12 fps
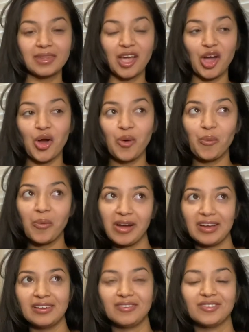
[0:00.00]
a
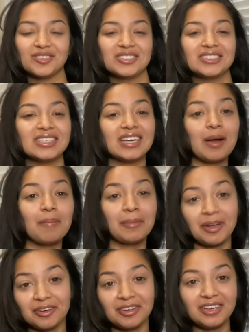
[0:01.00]
wife or since I got
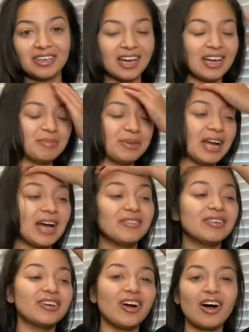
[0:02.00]
married, I've been having
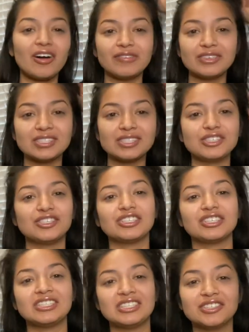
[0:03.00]
to obviously
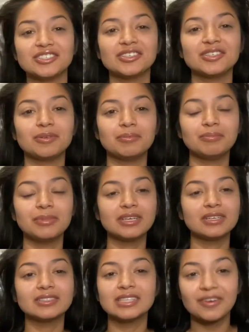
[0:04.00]
cook dinner
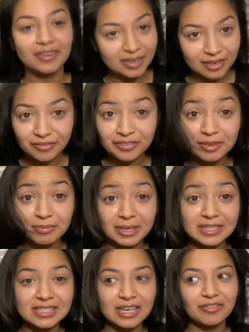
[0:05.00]
because now I gotta feed
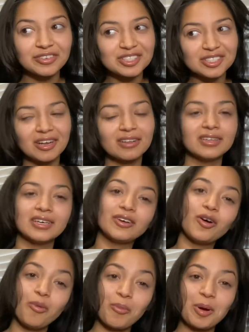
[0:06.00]
myself. It's not like,
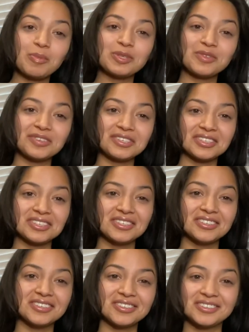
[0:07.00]
oh mom, what's for dinner
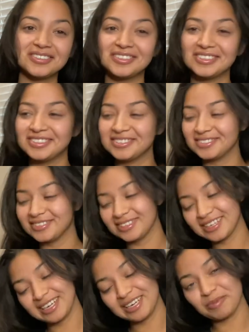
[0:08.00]

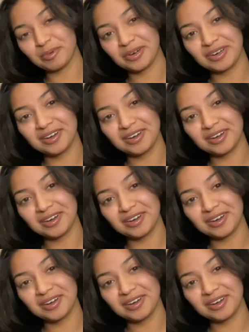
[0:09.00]
anymore.